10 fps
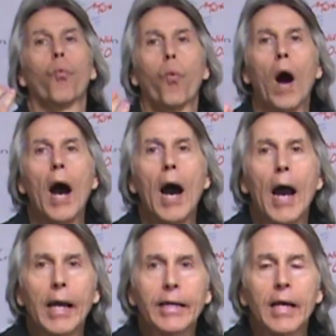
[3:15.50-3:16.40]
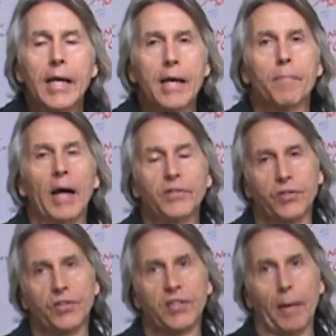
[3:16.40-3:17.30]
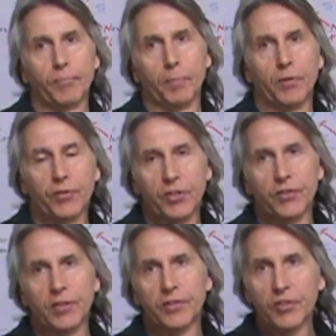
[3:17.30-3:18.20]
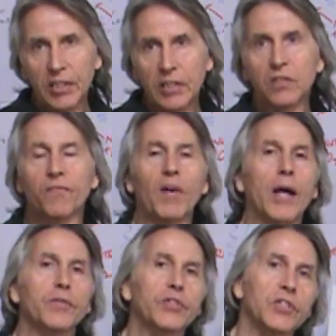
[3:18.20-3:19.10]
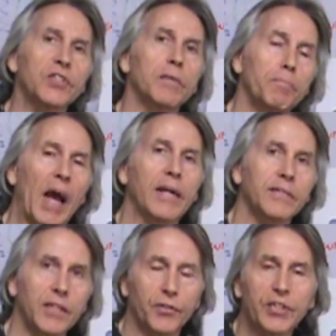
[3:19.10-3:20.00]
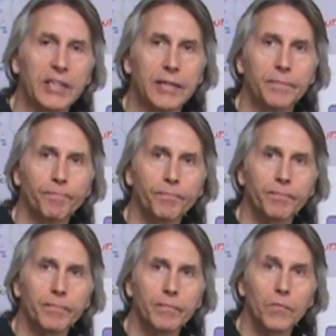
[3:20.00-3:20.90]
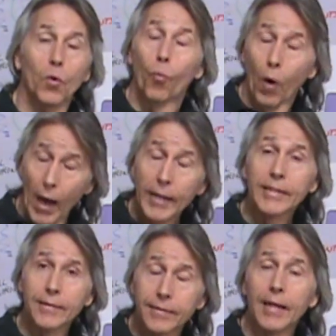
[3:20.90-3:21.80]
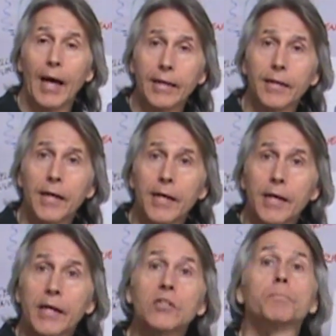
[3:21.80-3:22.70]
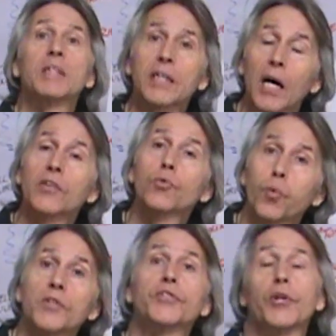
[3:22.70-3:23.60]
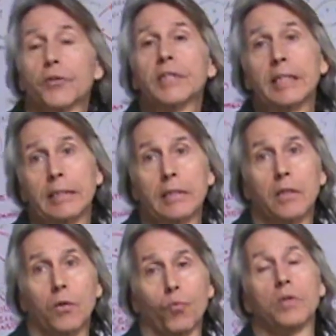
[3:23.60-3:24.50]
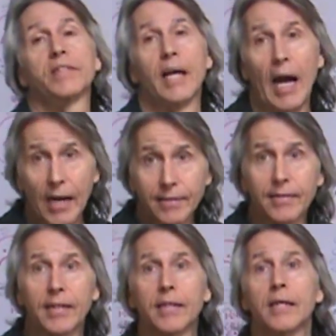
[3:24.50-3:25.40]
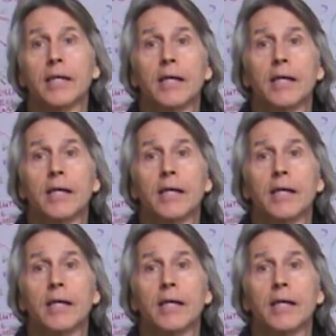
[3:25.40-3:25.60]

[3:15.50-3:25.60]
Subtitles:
Why am I susceptible to disease, viruses, and bacteria? Why is that? It's because we're dirty, we're toxic,